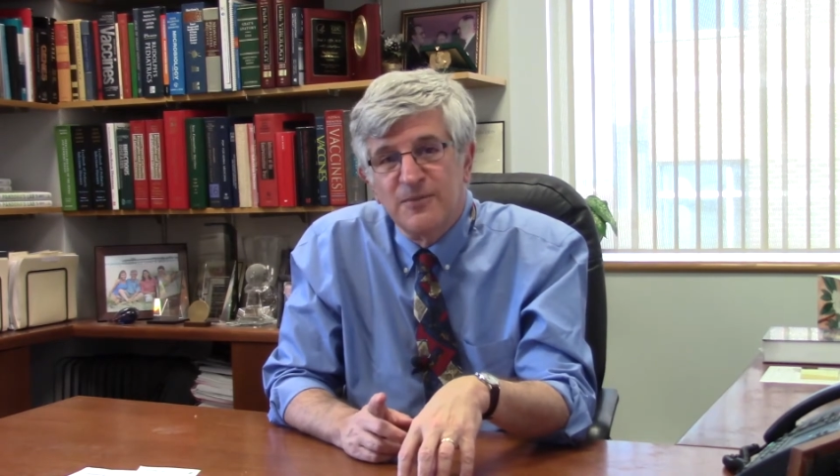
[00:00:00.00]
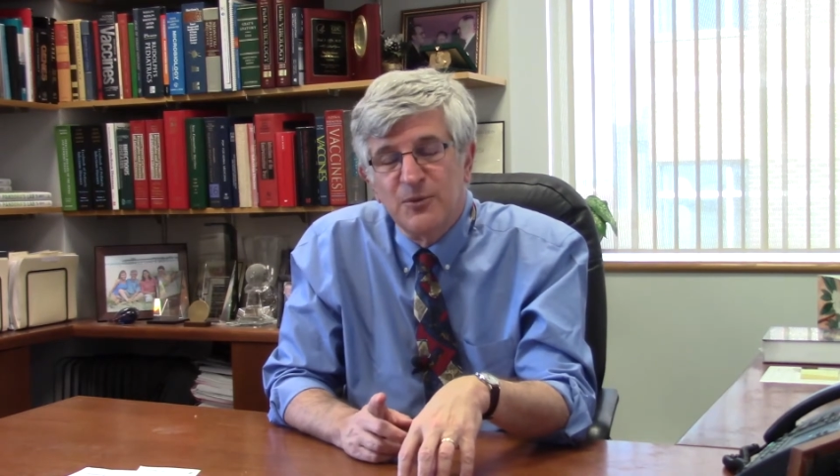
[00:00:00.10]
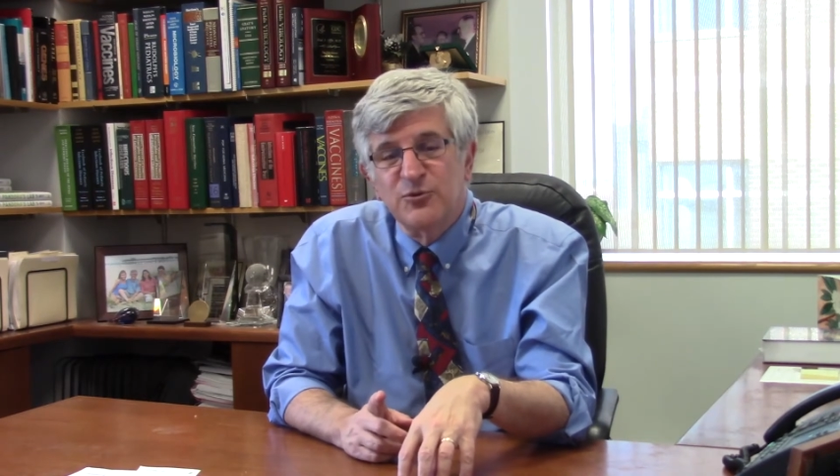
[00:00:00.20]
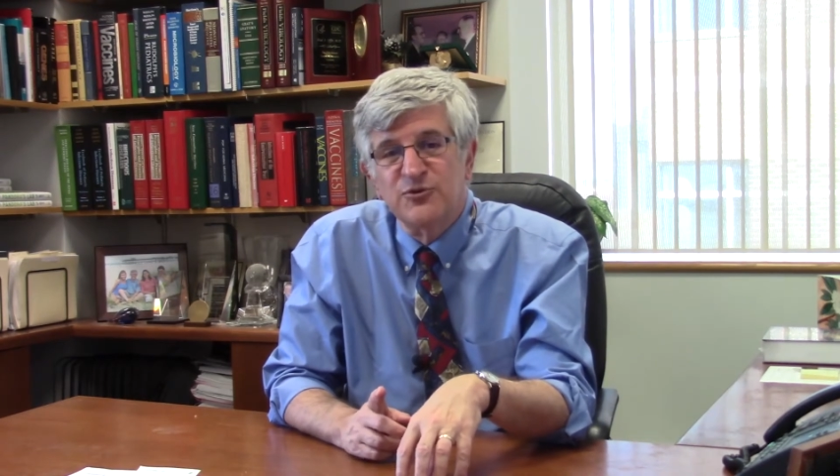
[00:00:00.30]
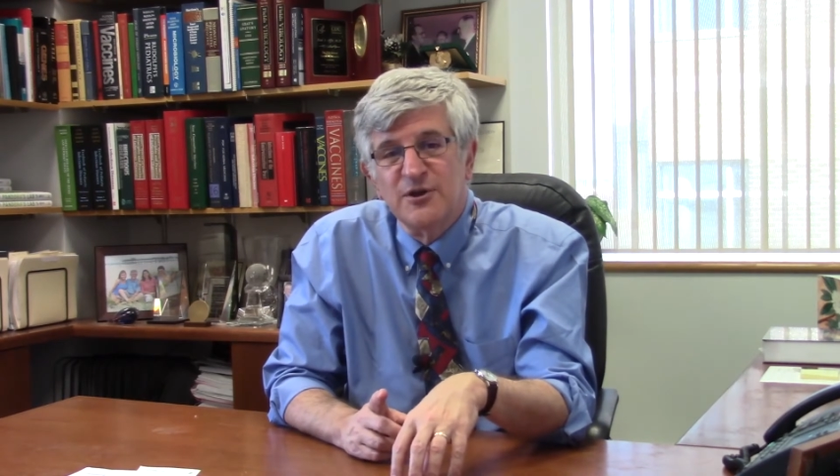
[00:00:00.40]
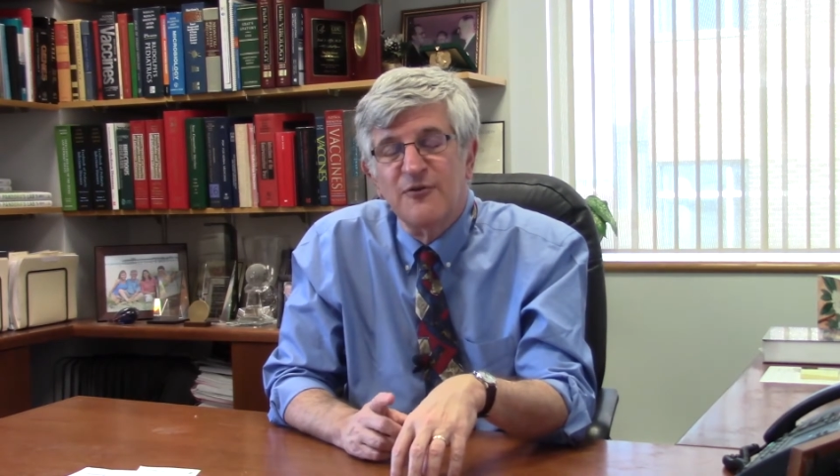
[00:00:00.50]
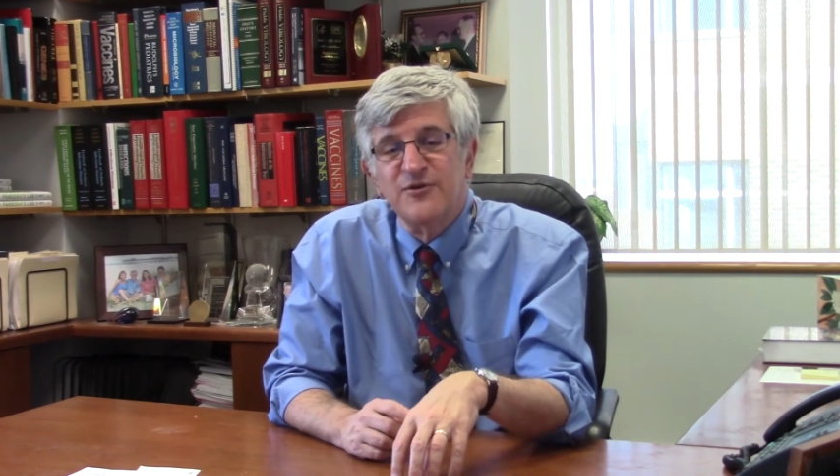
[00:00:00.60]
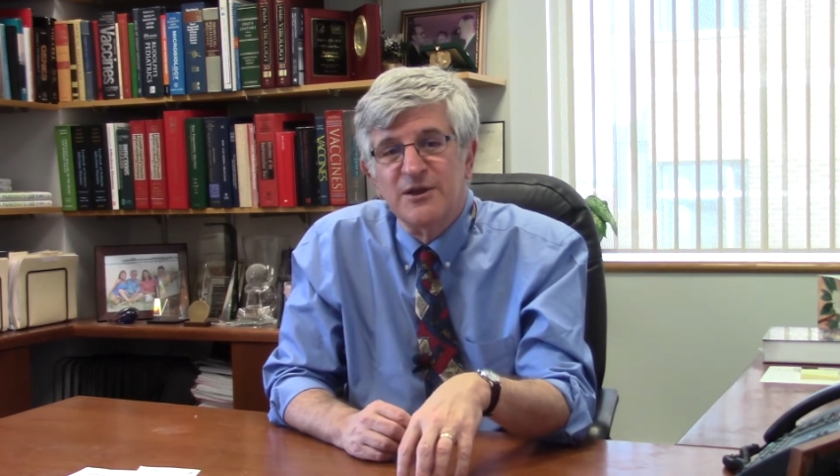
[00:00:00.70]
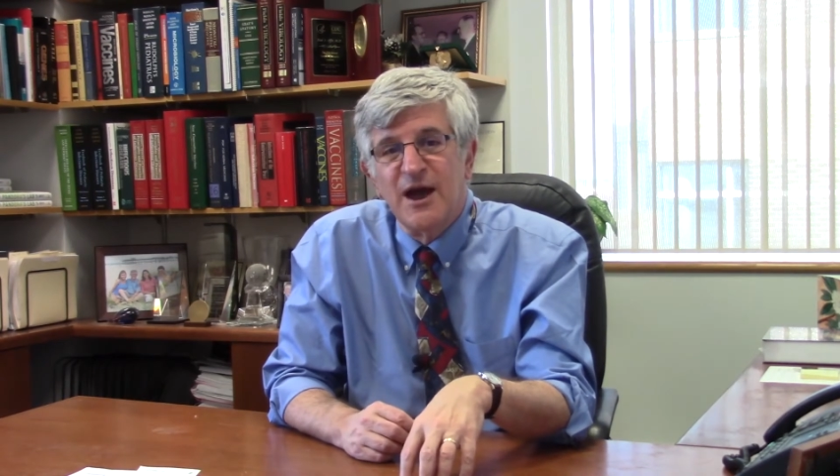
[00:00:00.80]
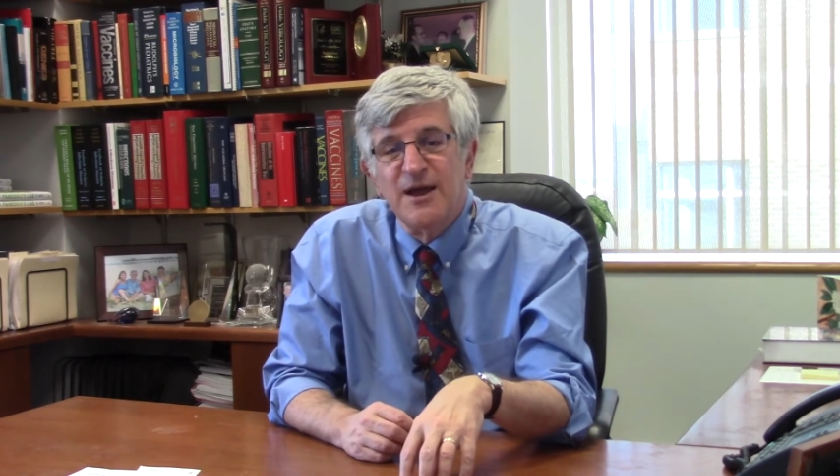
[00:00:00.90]
it was enough
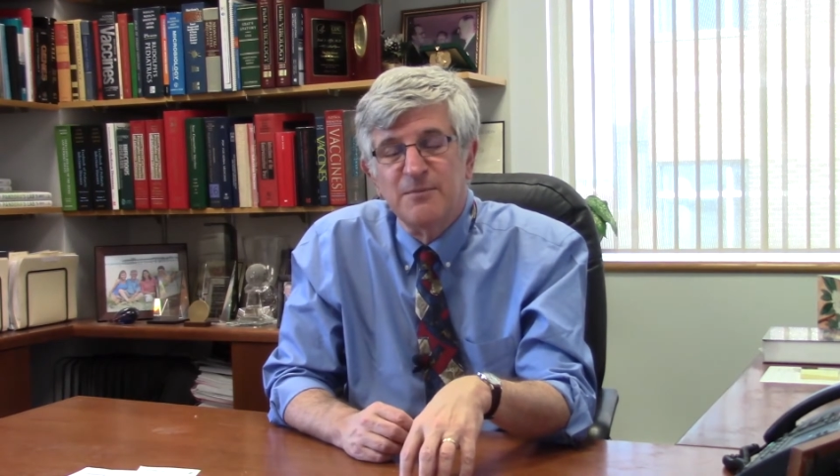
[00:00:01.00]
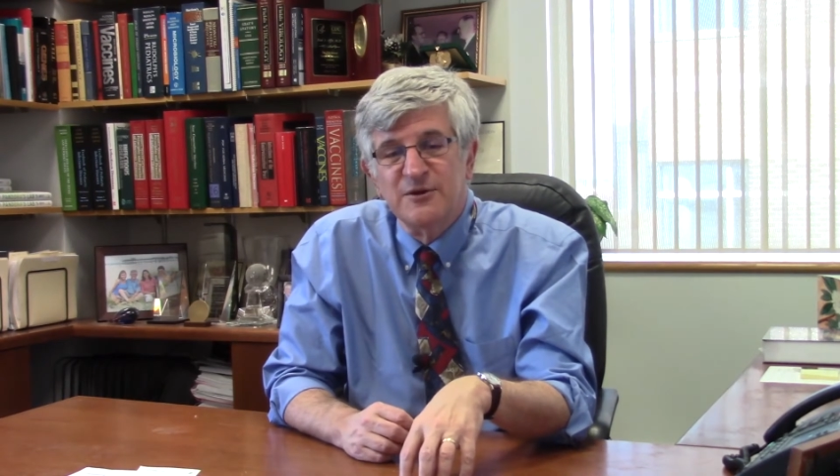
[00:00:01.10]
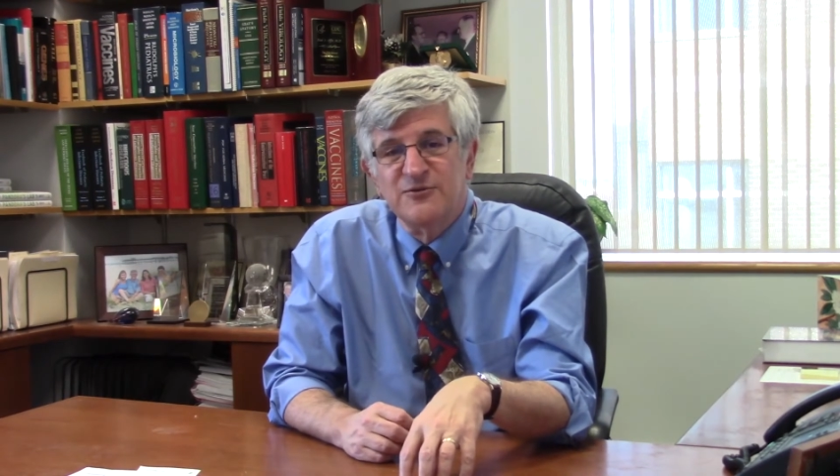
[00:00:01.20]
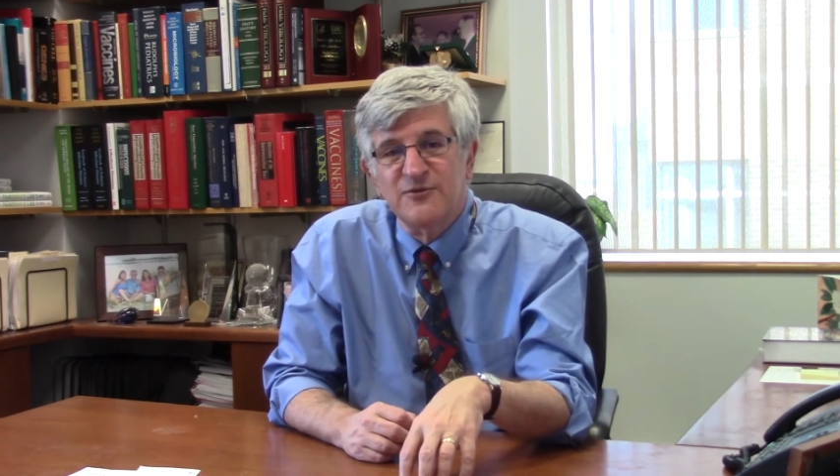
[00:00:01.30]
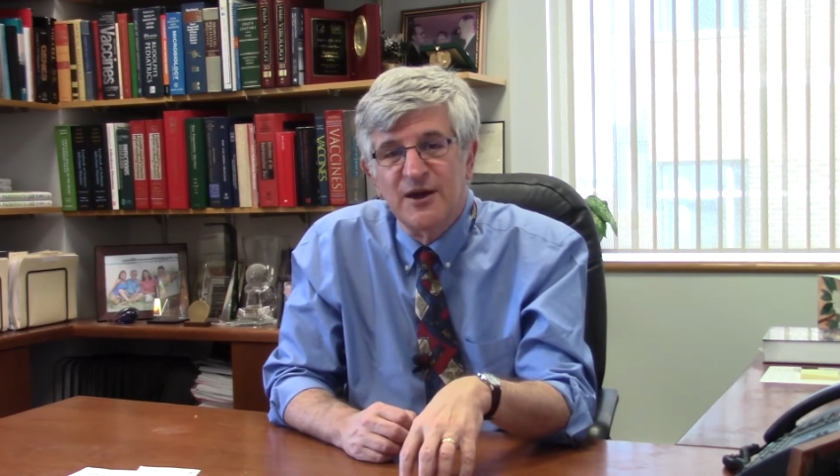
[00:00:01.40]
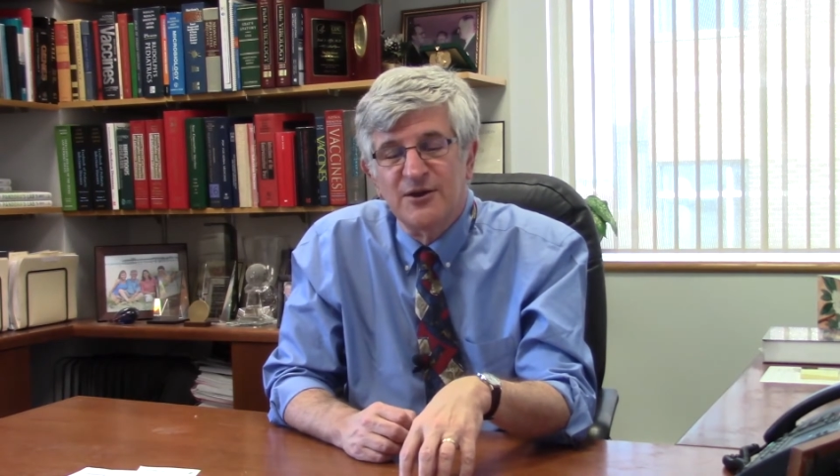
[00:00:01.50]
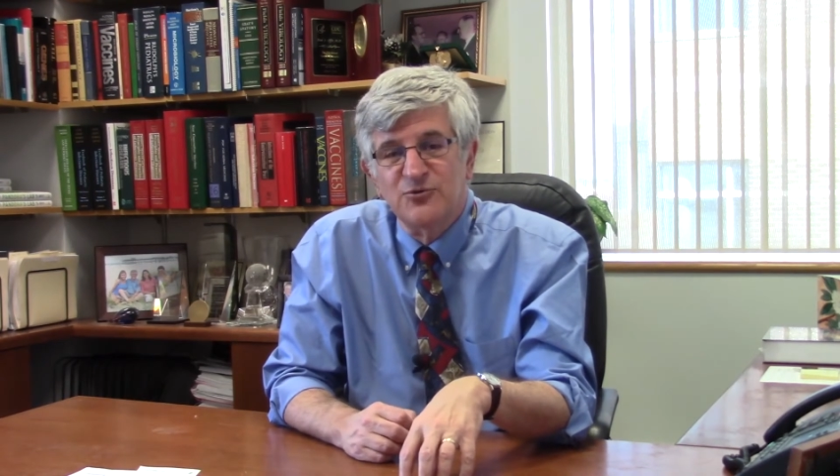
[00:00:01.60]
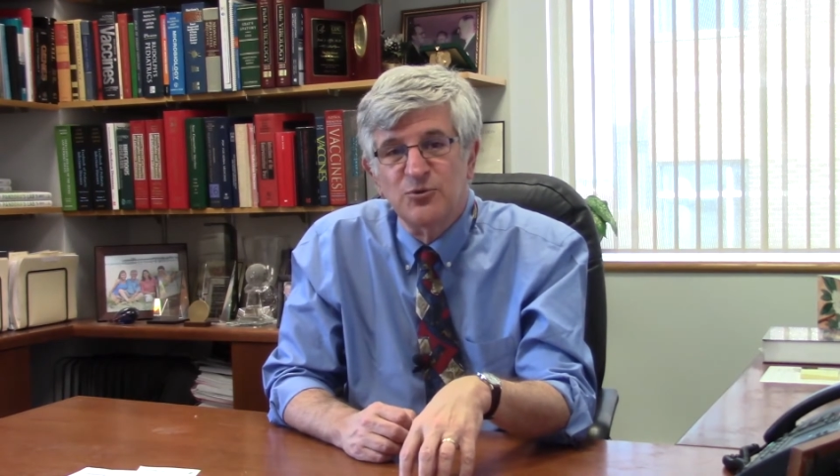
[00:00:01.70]
at nine months of age,